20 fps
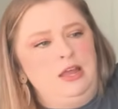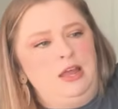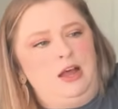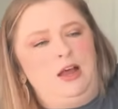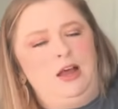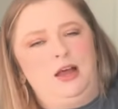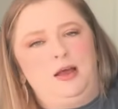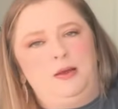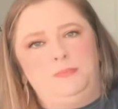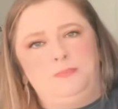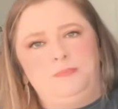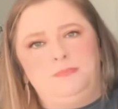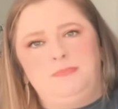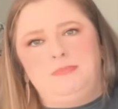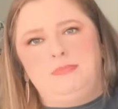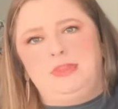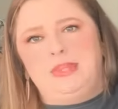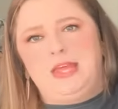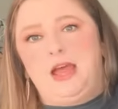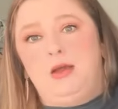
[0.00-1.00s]

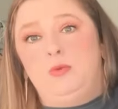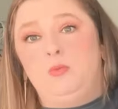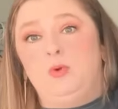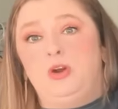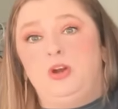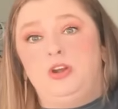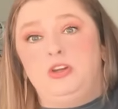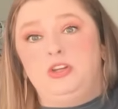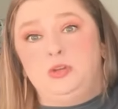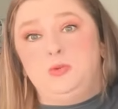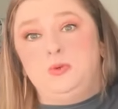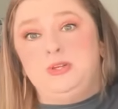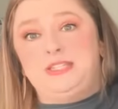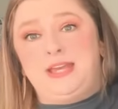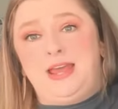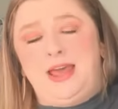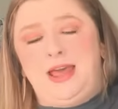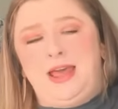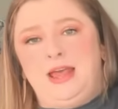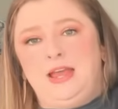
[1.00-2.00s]
that were new at
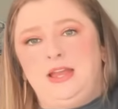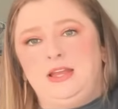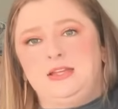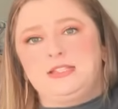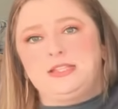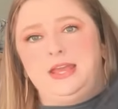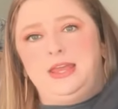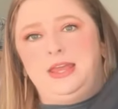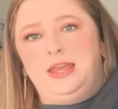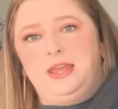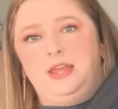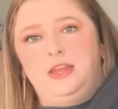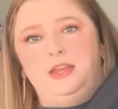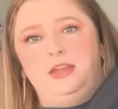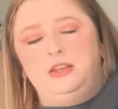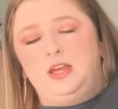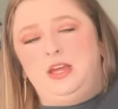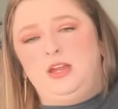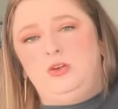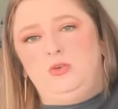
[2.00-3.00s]
tags,
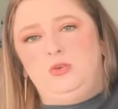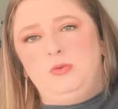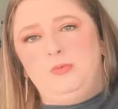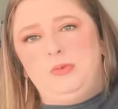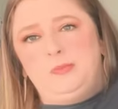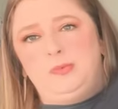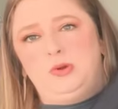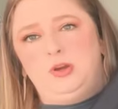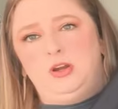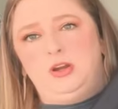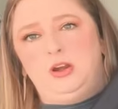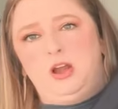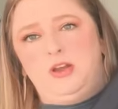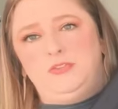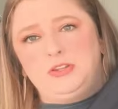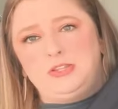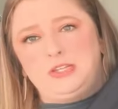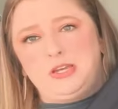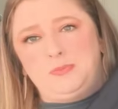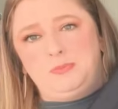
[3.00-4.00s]
and I don't remember off
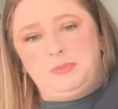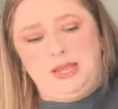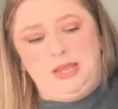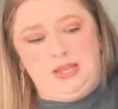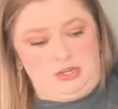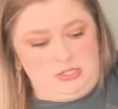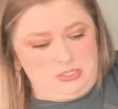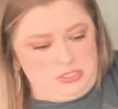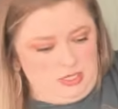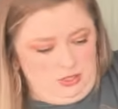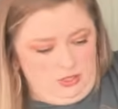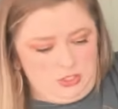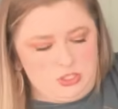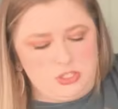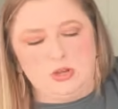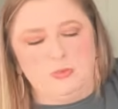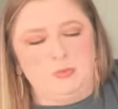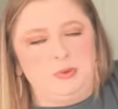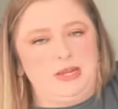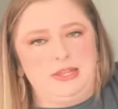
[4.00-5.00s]
the top of my head because I looked
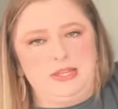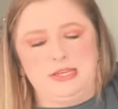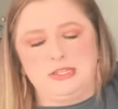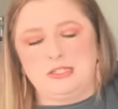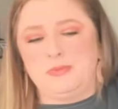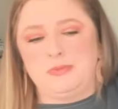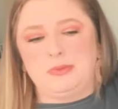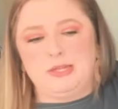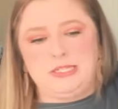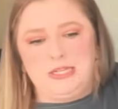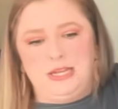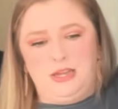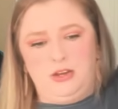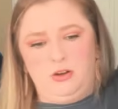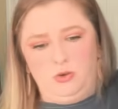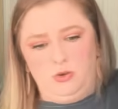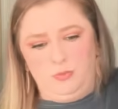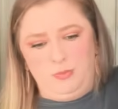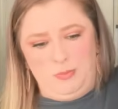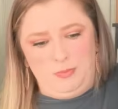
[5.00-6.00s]
so many things up this day. I
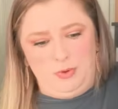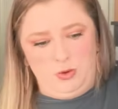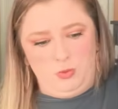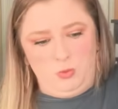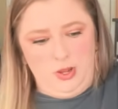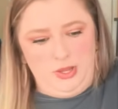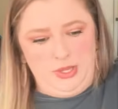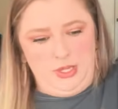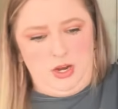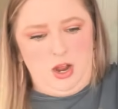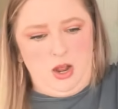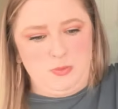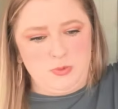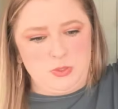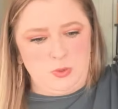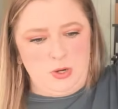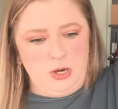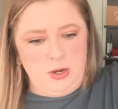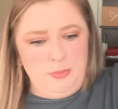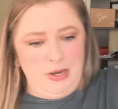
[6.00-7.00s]
don't remember what the comps
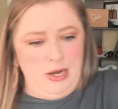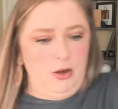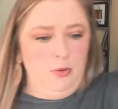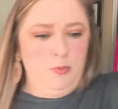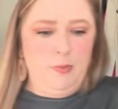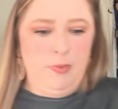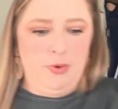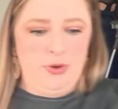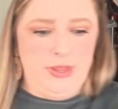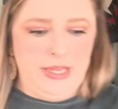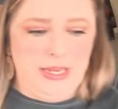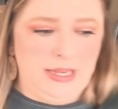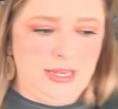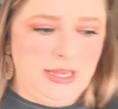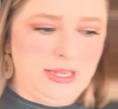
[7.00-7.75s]
were, but I remember thinking